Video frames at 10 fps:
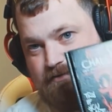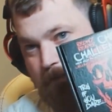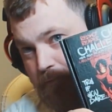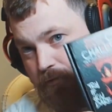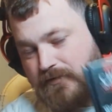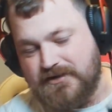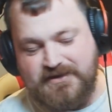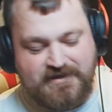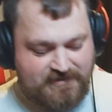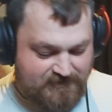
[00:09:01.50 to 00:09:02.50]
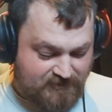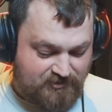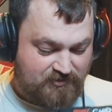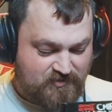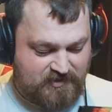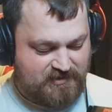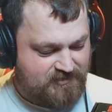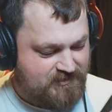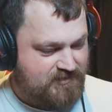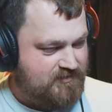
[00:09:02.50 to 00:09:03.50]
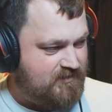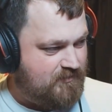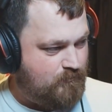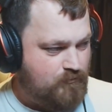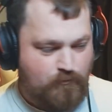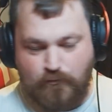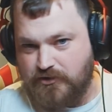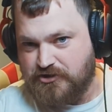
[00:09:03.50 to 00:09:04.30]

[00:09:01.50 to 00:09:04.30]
I bought one of these. As you can see, it's the one